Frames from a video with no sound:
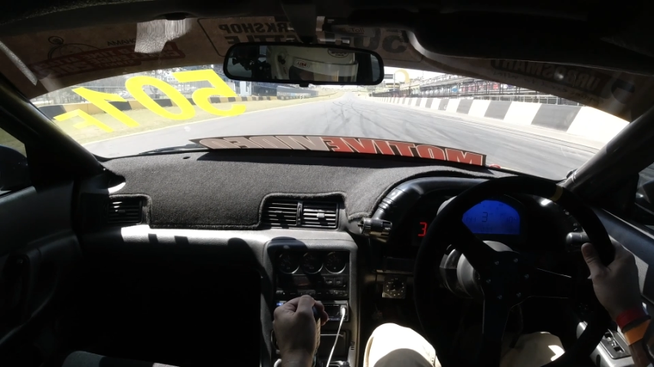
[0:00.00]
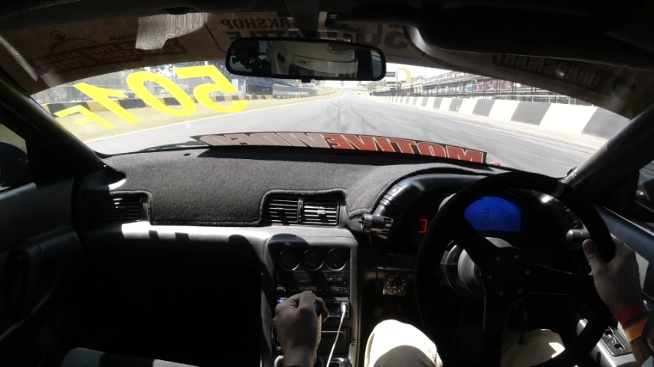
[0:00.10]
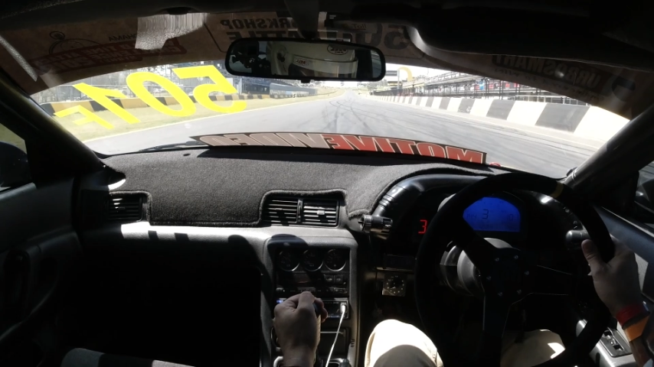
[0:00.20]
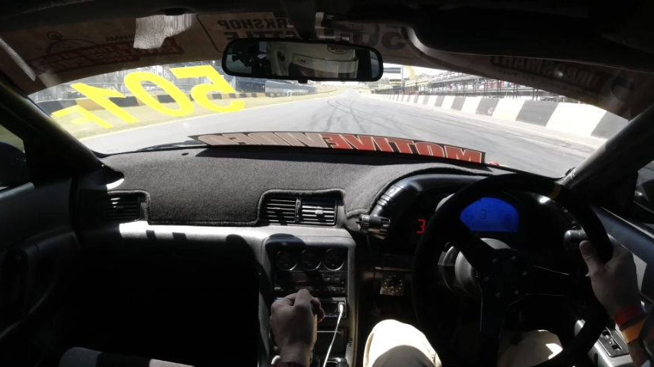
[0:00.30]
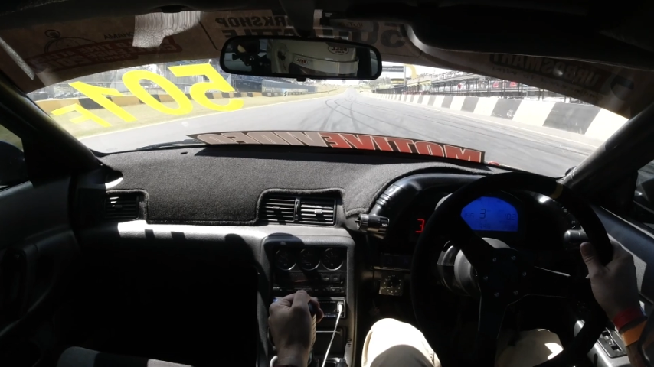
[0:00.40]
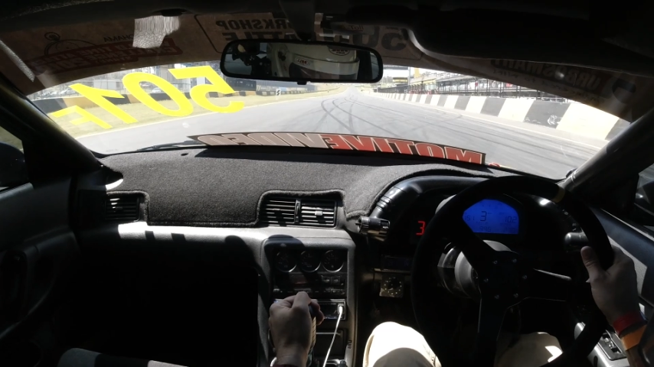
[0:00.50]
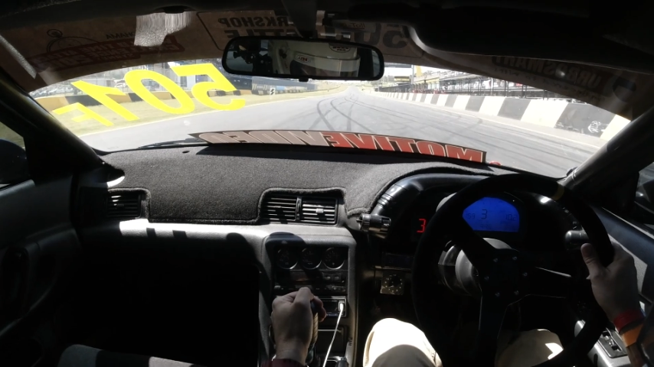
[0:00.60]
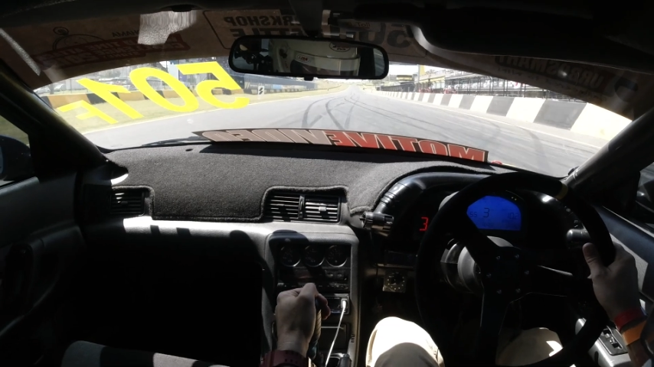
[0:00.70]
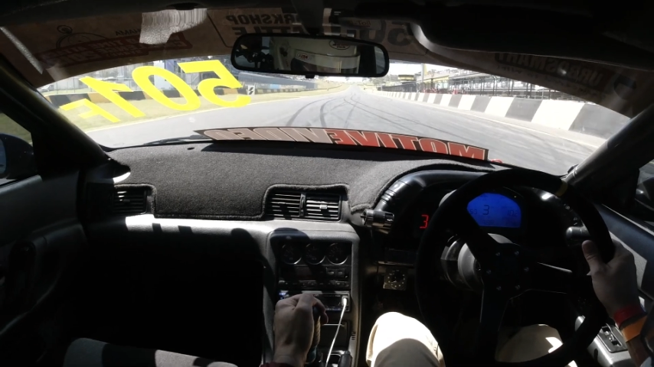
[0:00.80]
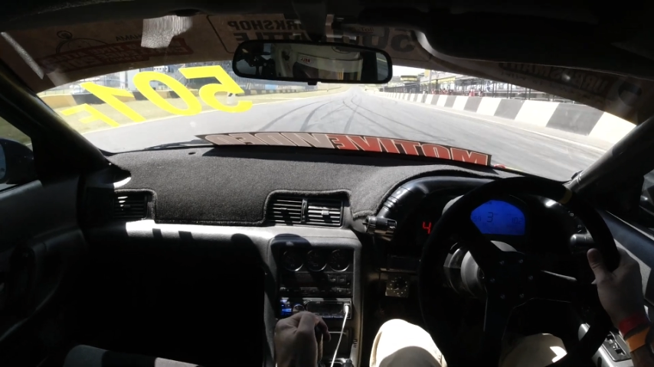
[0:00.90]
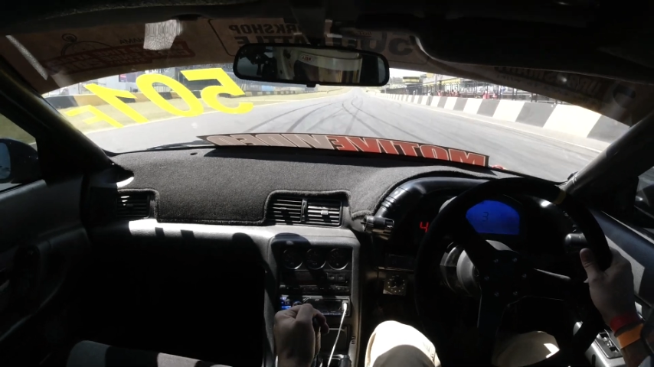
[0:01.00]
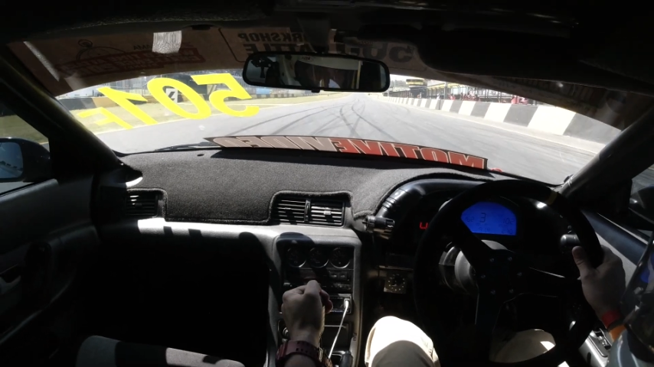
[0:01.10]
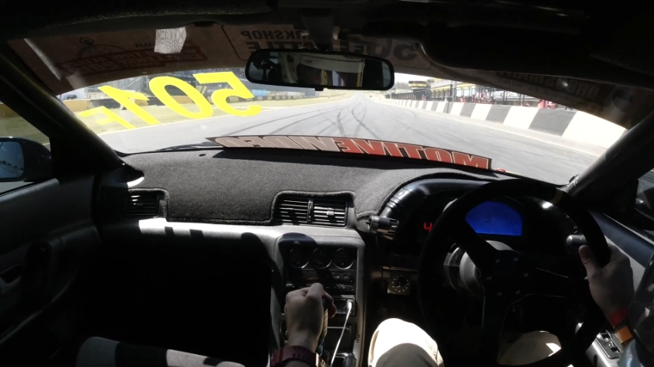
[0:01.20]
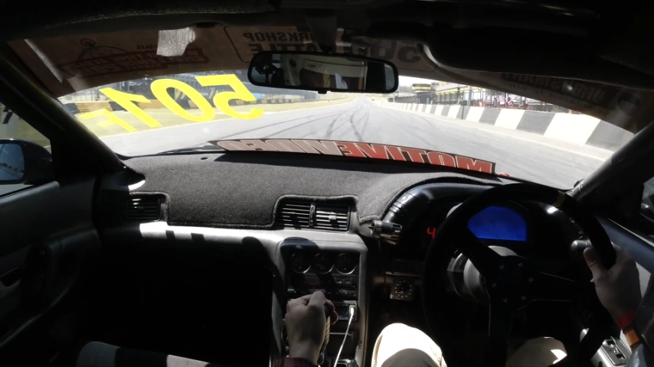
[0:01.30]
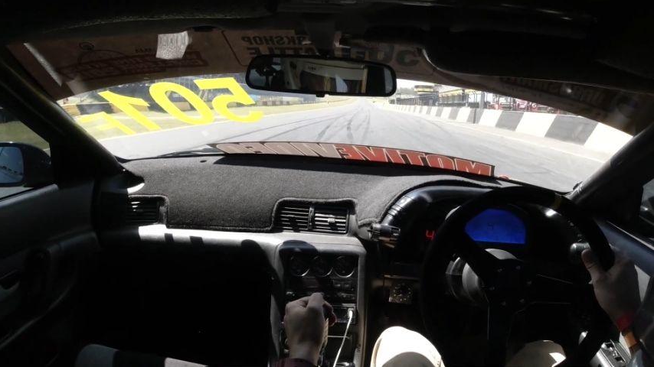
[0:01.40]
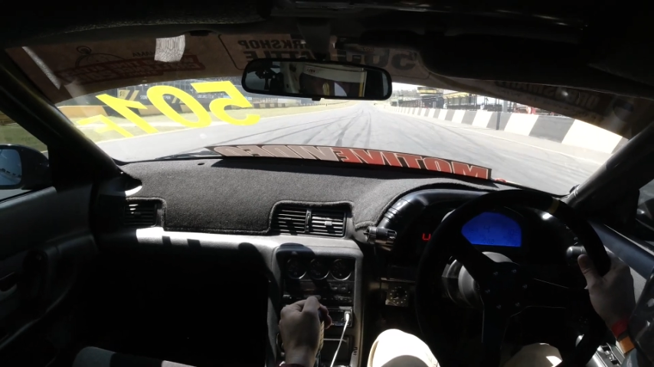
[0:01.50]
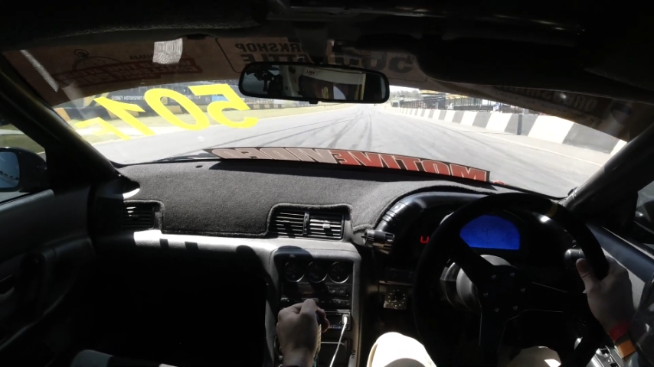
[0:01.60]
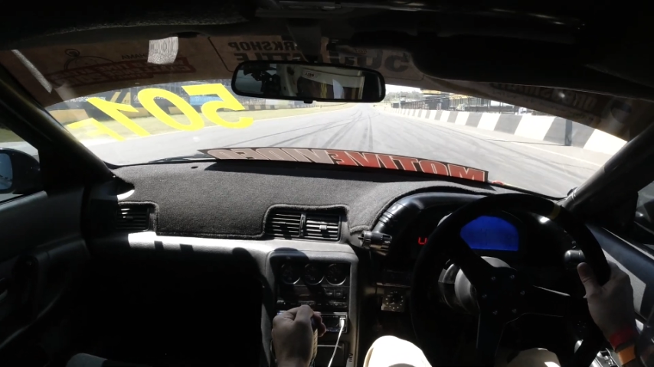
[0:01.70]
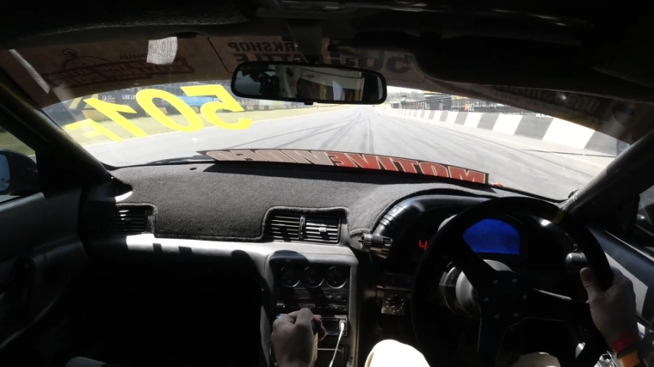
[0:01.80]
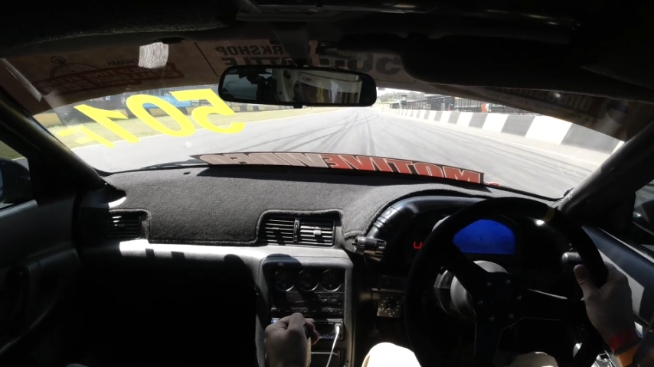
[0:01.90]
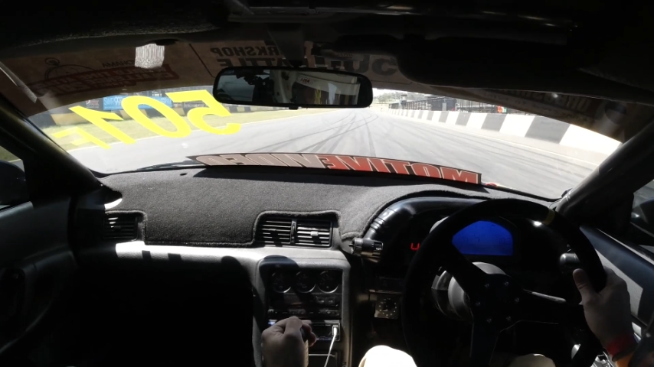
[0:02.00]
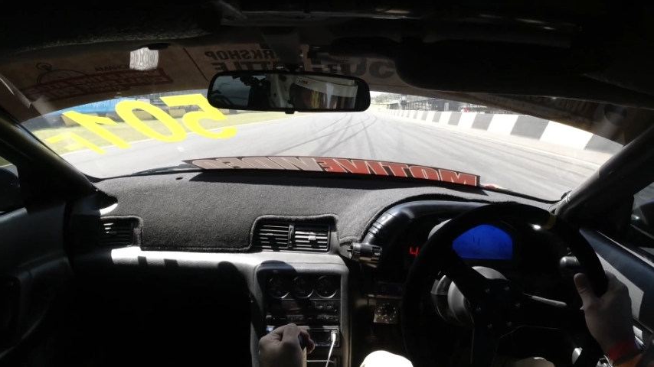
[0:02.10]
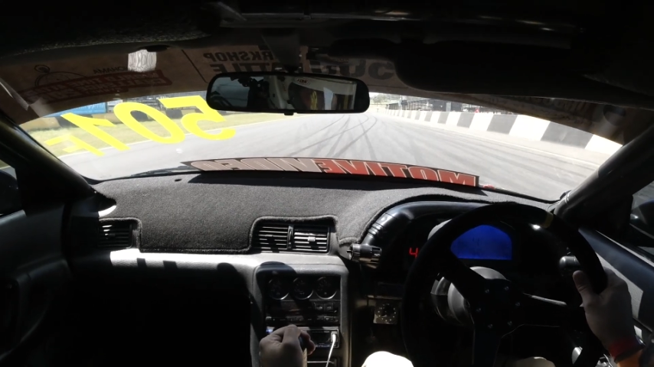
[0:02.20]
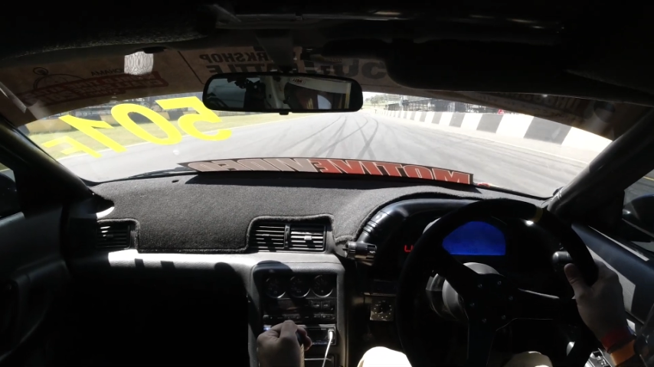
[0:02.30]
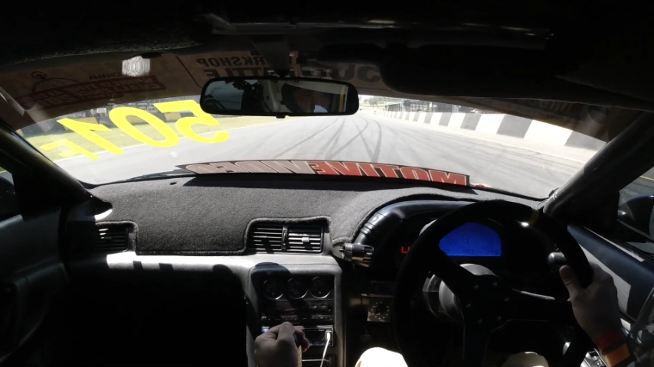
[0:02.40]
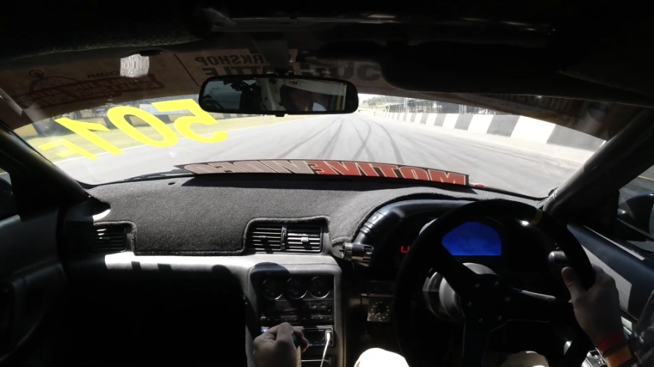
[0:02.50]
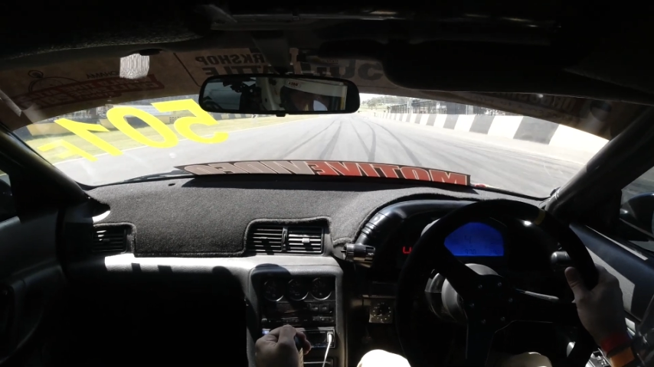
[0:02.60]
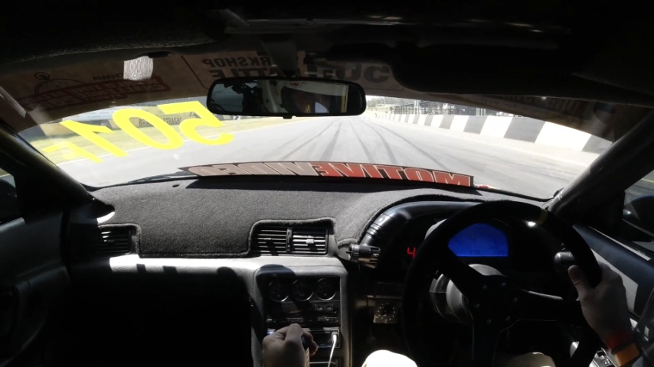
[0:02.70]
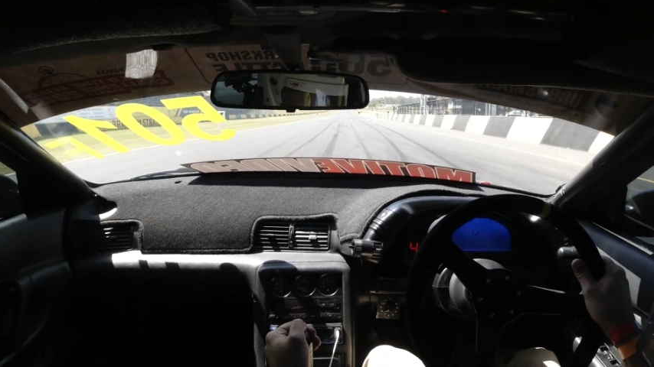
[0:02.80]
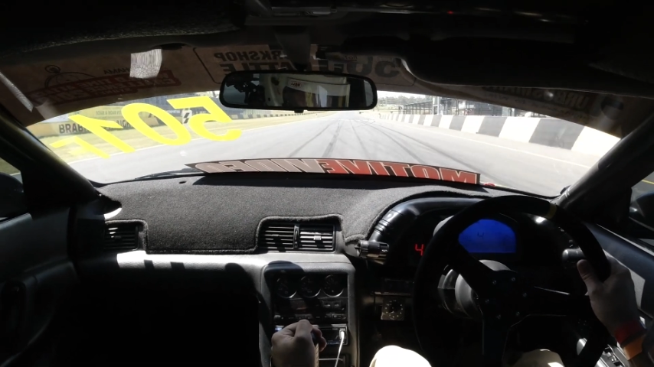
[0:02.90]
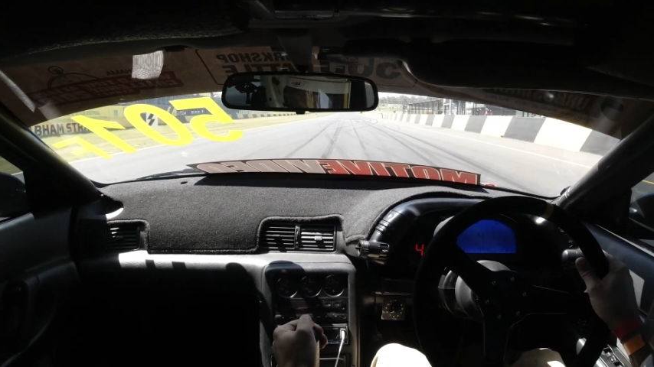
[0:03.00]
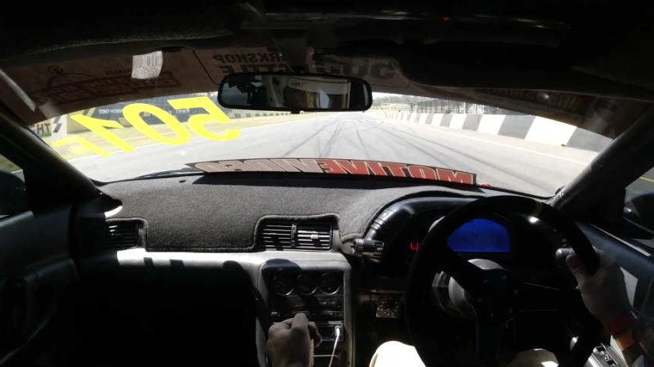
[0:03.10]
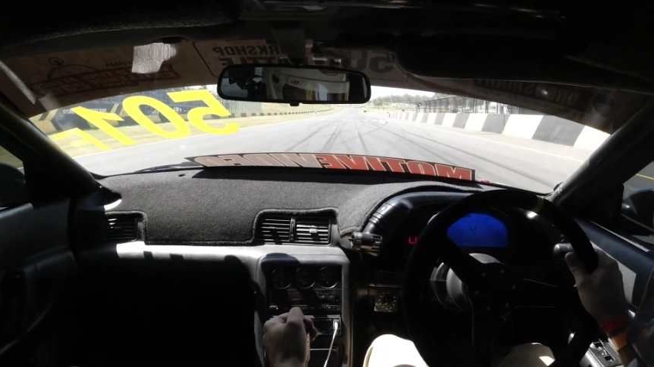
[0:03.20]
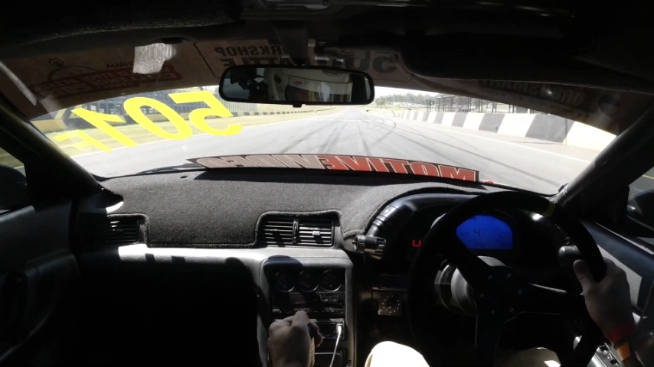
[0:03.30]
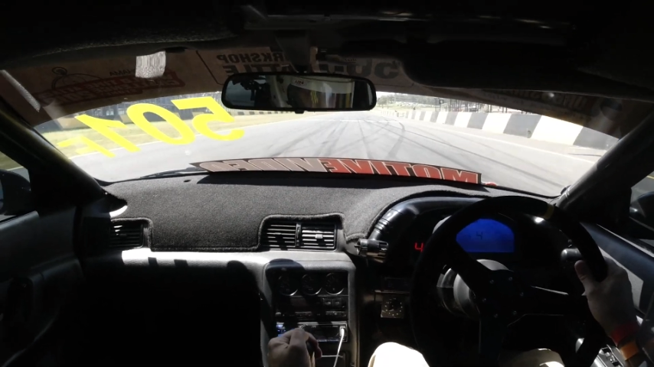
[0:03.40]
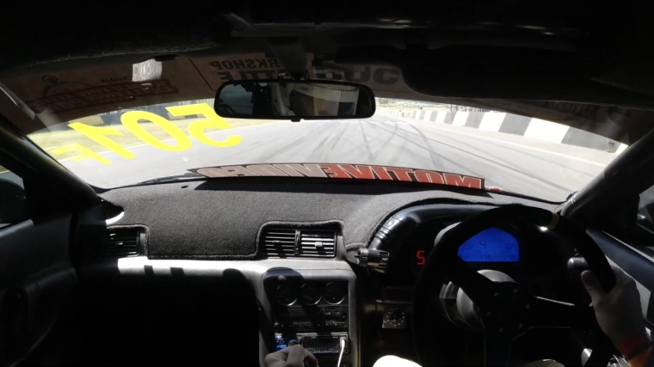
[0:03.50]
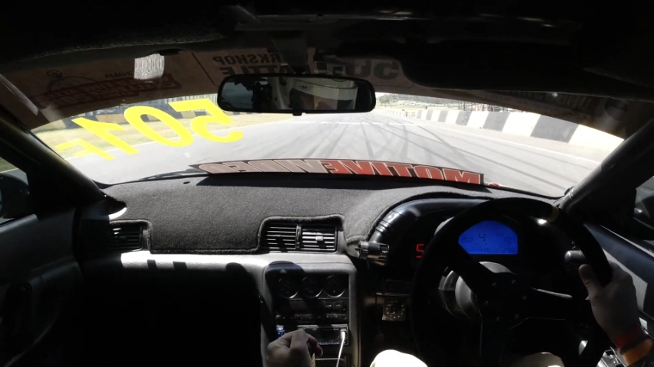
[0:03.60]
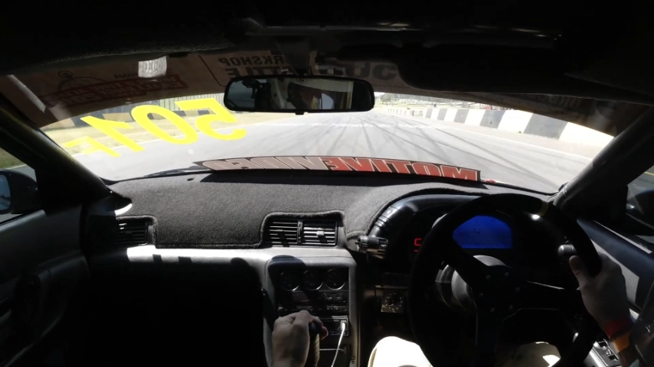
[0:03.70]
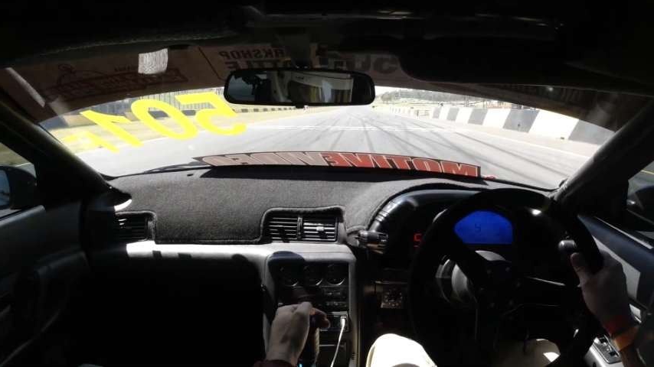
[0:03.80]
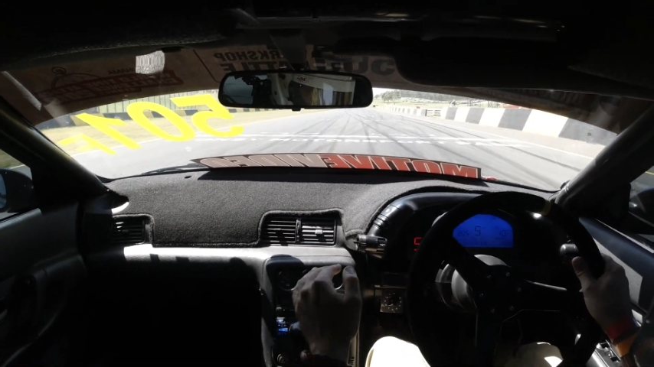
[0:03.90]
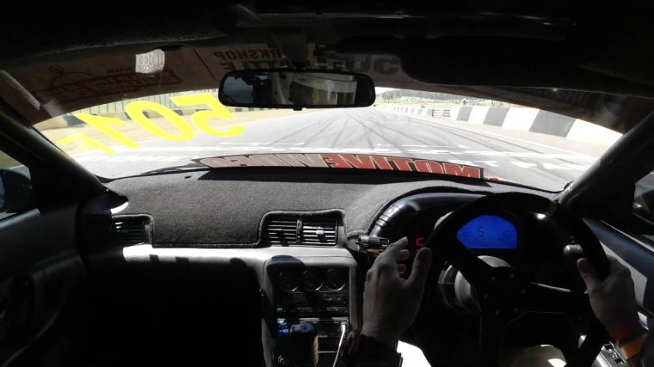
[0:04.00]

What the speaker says: Nobody's mouth can be seen.